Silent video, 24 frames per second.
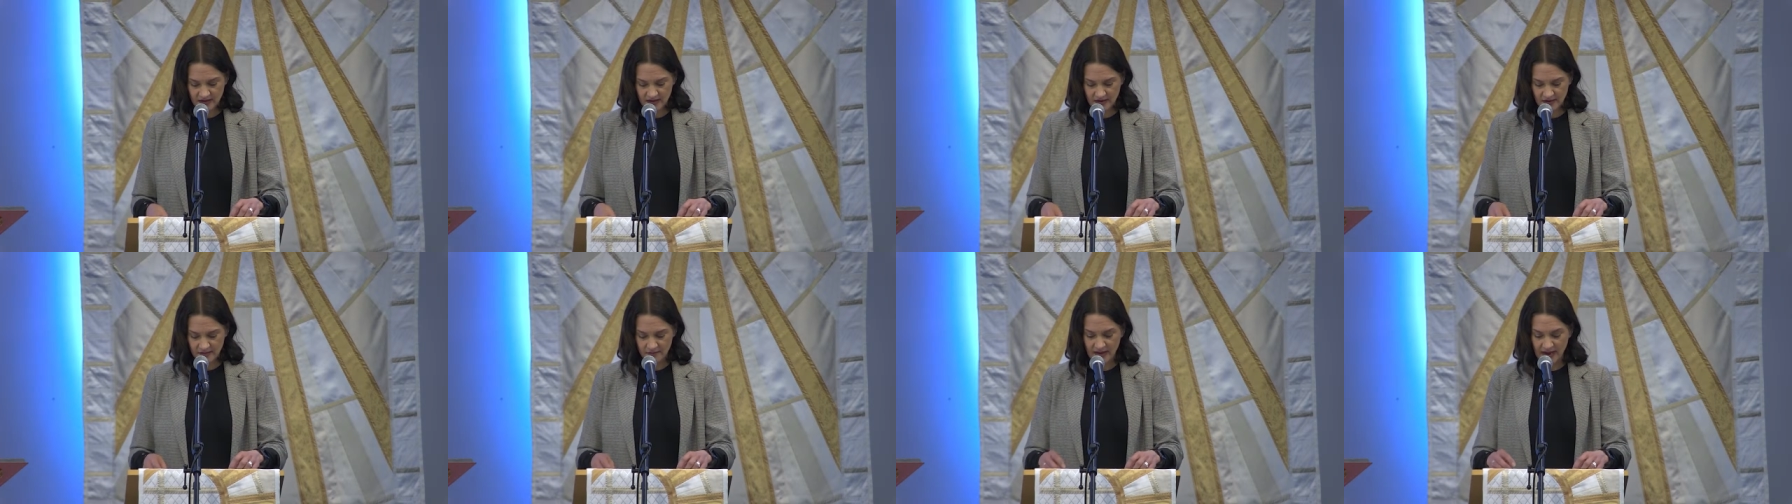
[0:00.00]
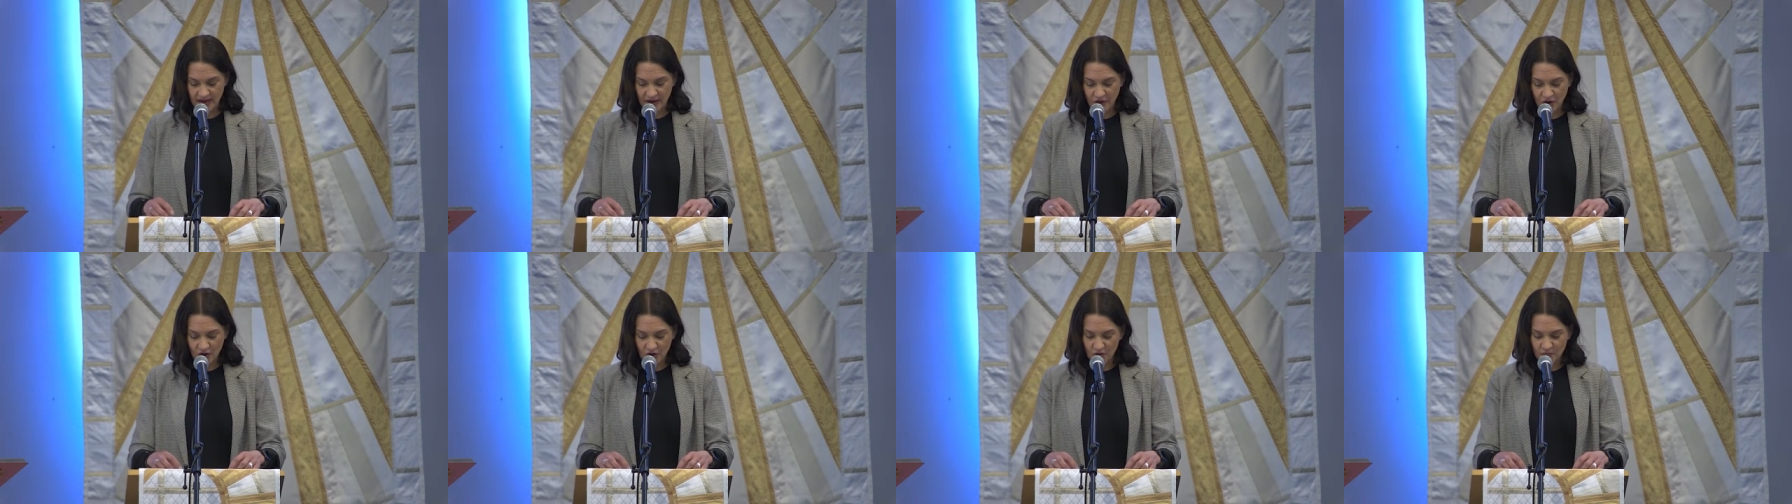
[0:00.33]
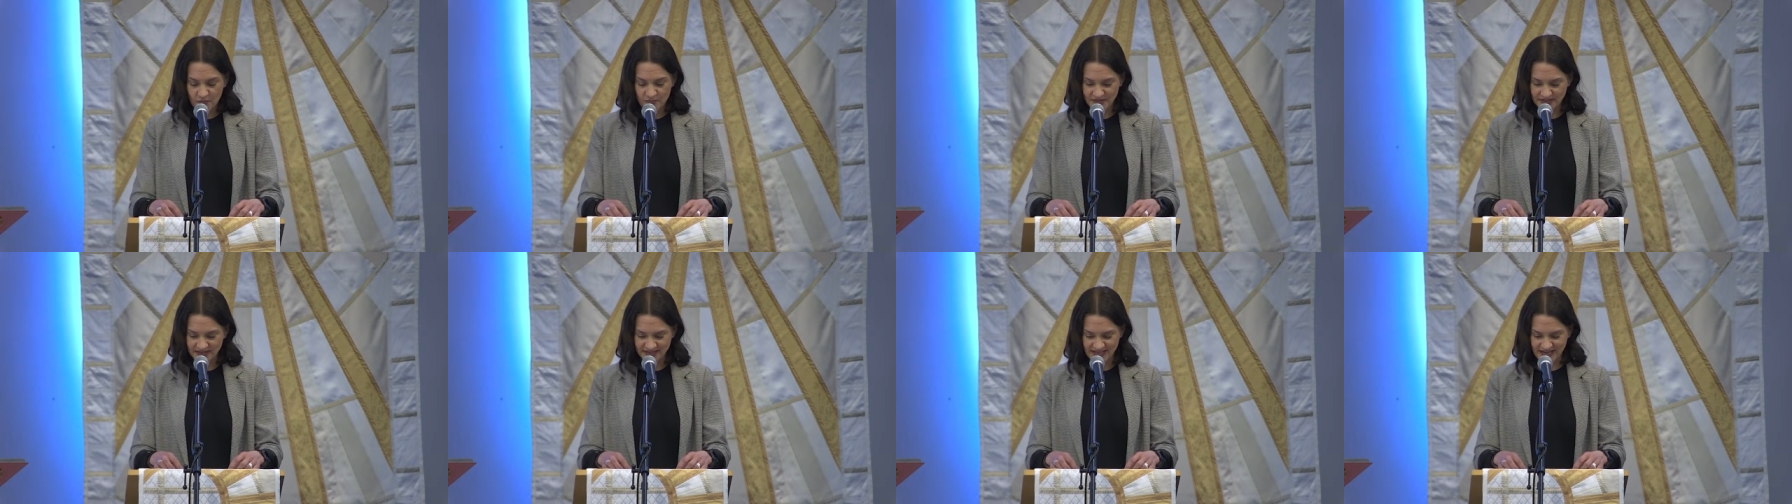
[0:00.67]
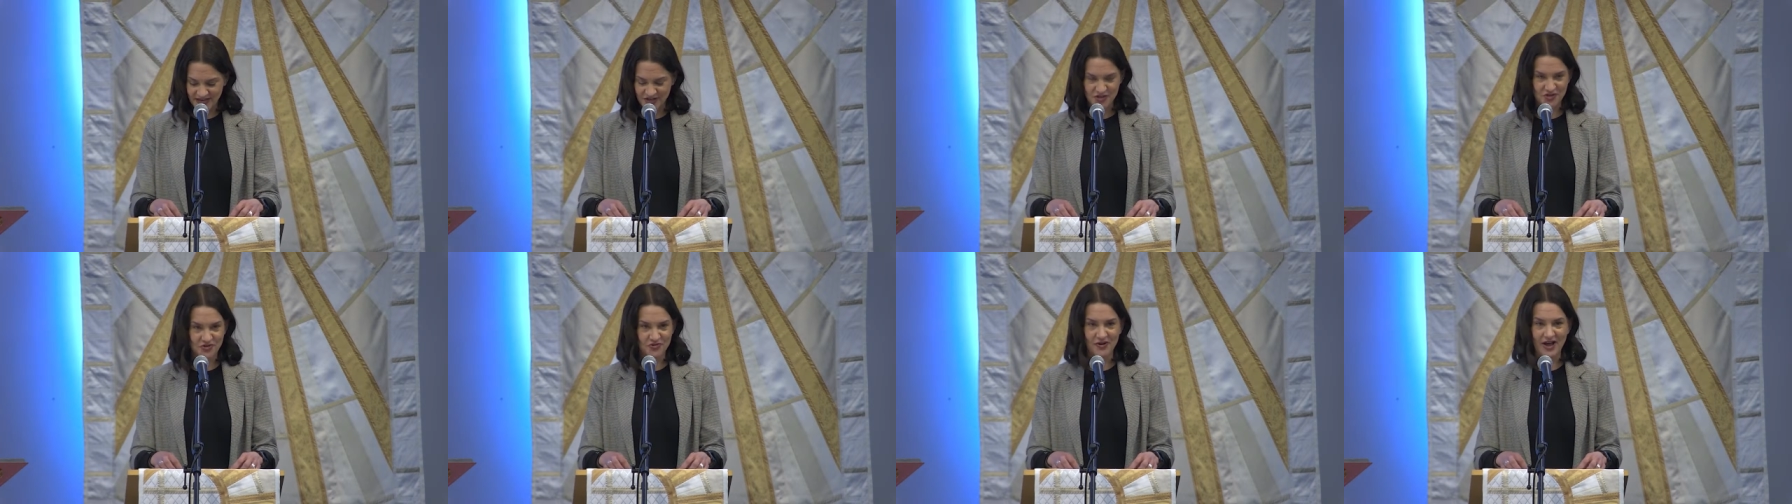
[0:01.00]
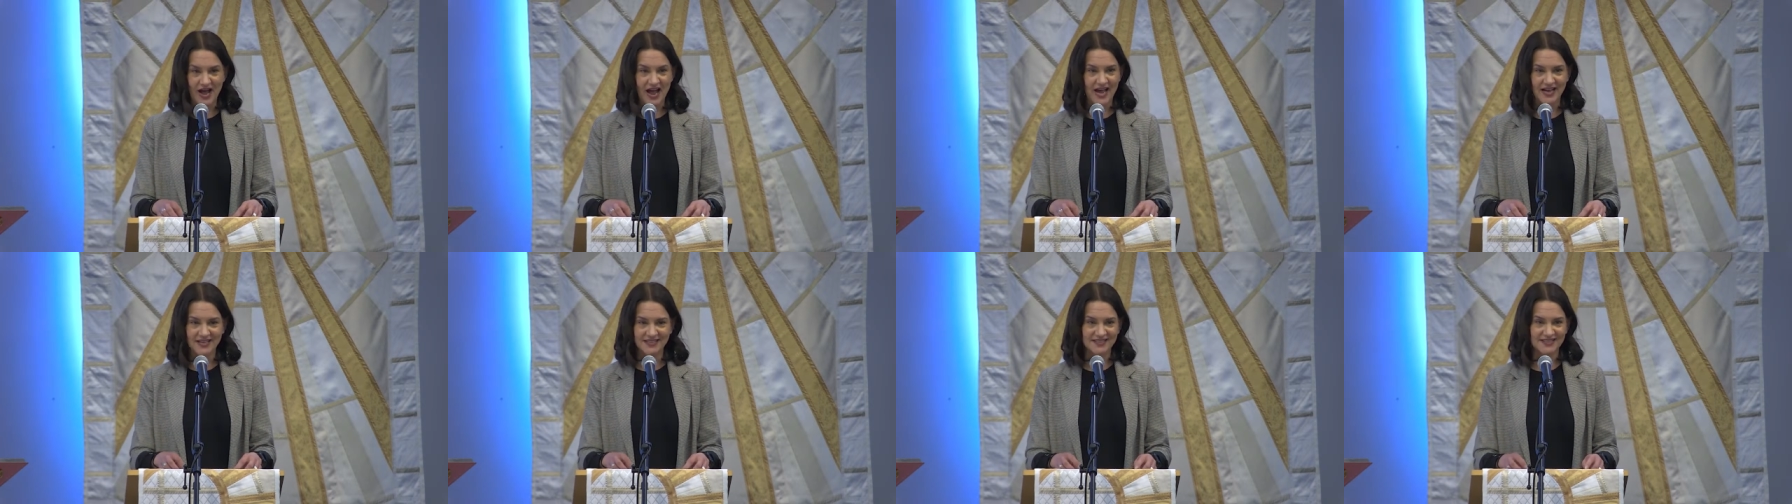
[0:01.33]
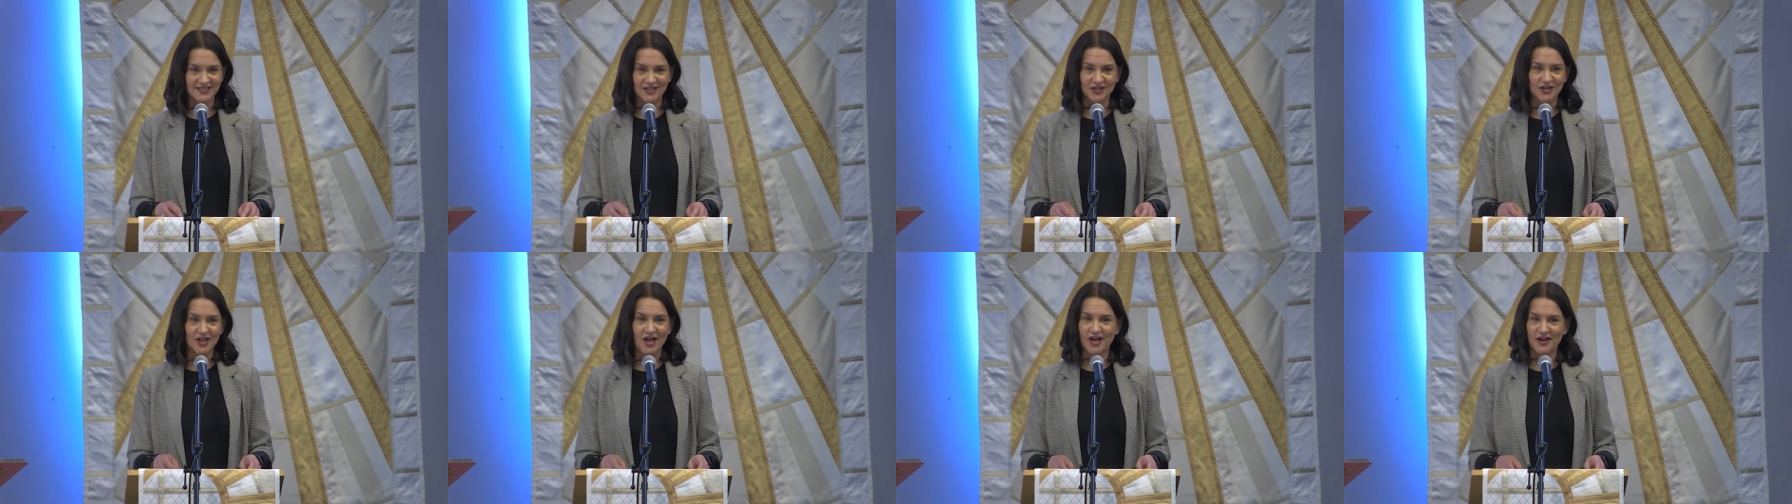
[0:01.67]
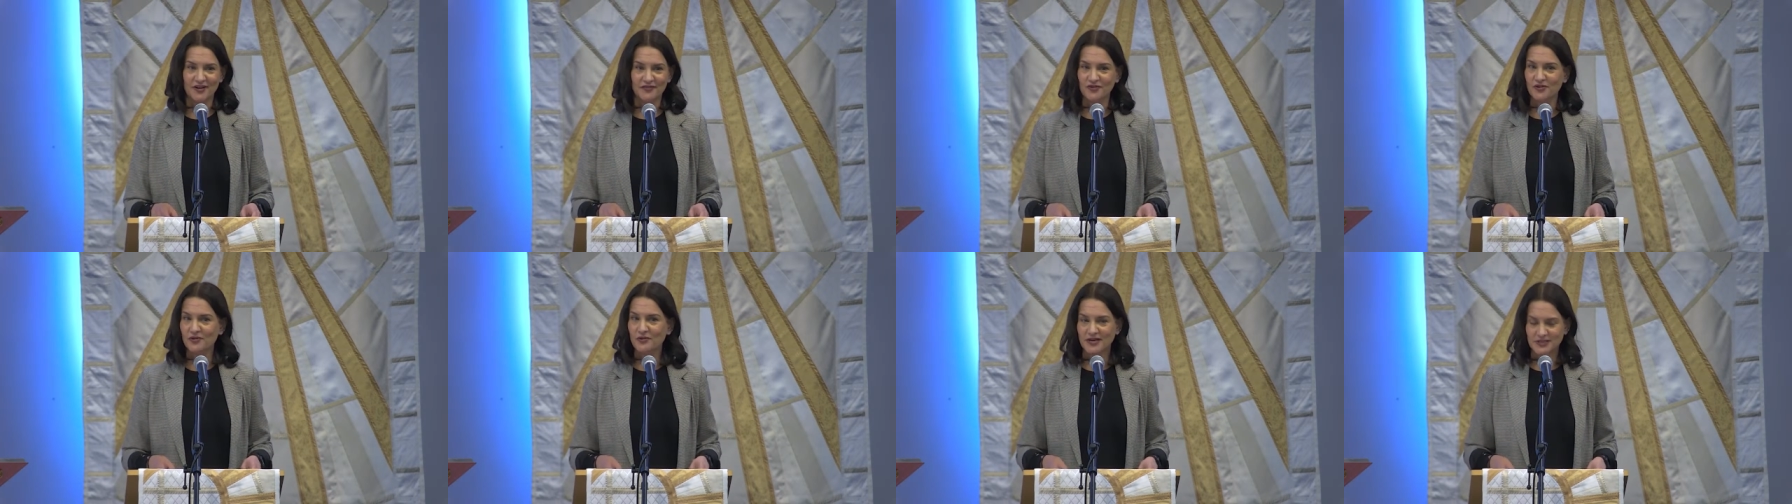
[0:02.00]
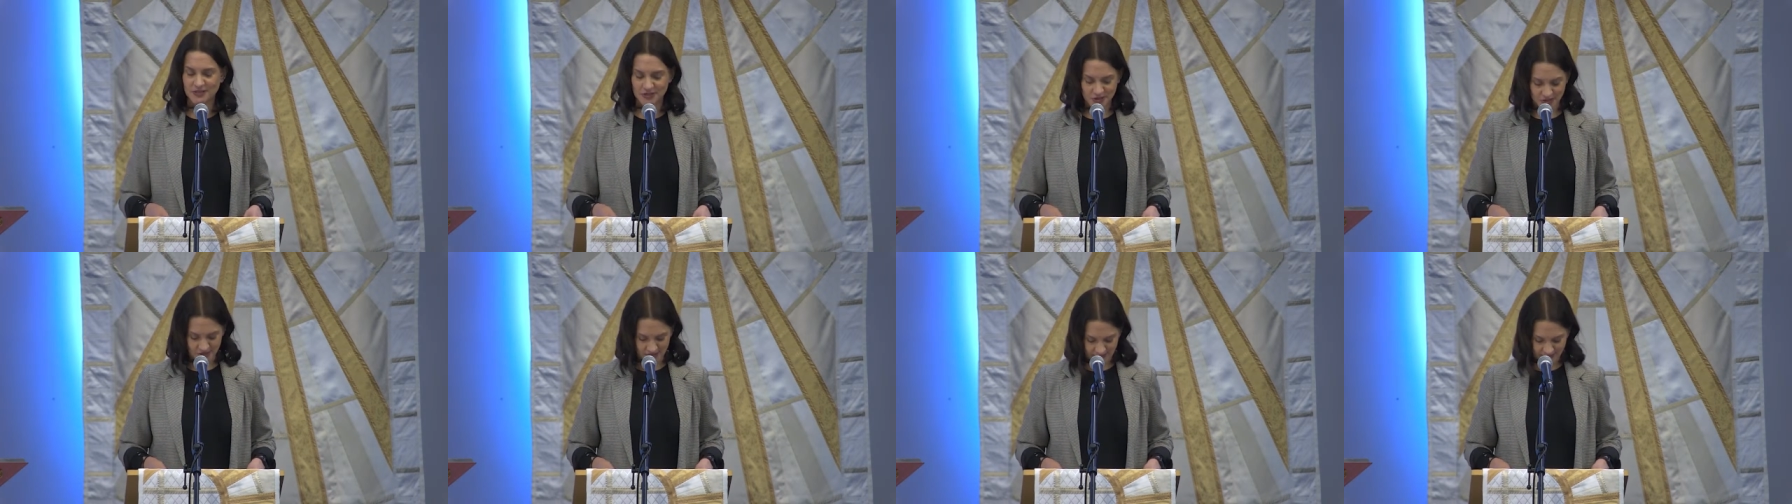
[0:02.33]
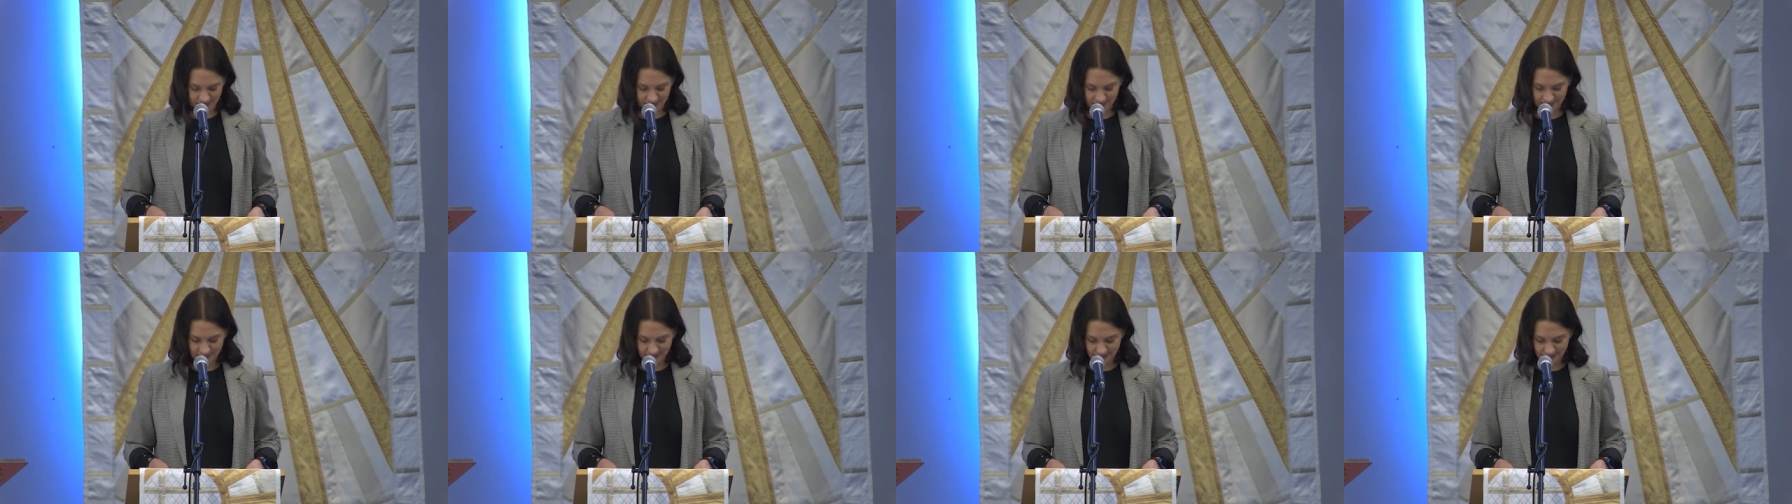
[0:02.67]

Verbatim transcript: My hope is that you ask a lot of questions,